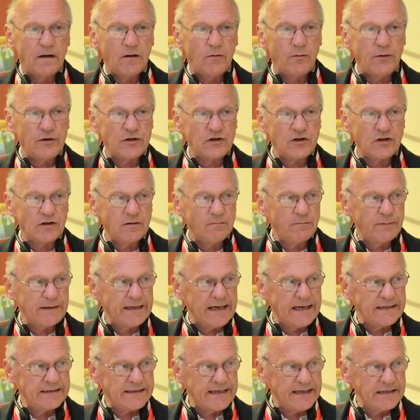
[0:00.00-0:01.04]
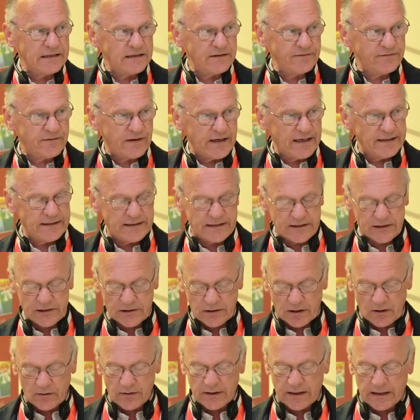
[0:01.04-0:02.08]
which can be identified
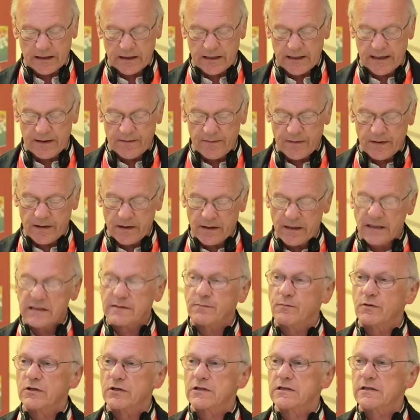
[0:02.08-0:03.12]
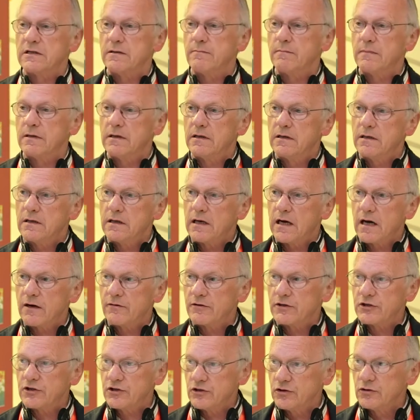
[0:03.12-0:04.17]
historically as Muslim are
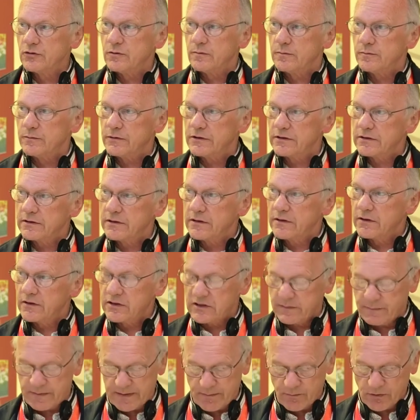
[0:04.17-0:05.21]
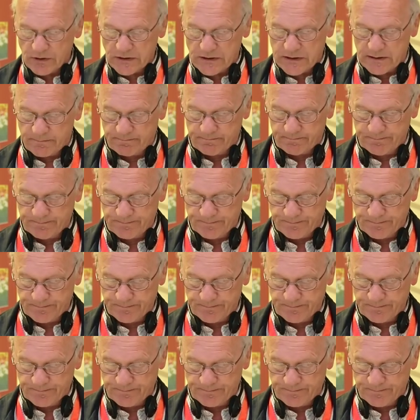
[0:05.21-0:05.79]
assumed to be Muslim.